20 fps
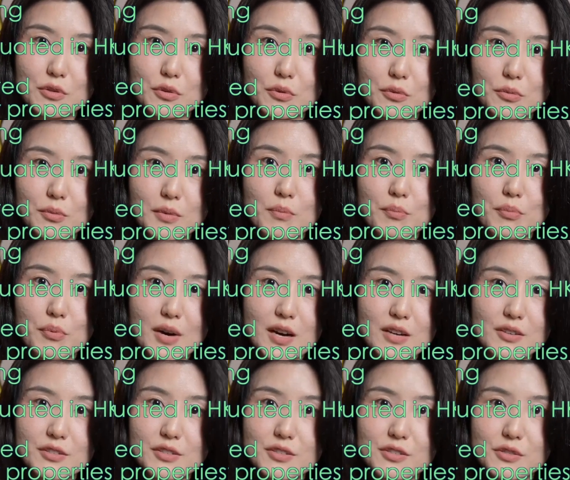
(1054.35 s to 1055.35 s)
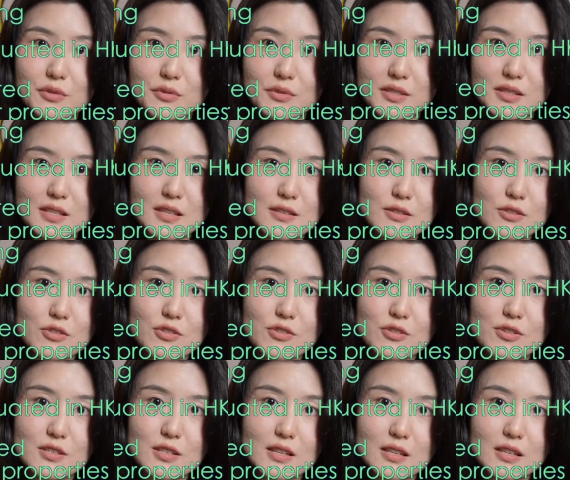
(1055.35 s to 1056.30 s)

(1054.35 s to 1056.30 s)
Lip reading: your brothers, your sisters.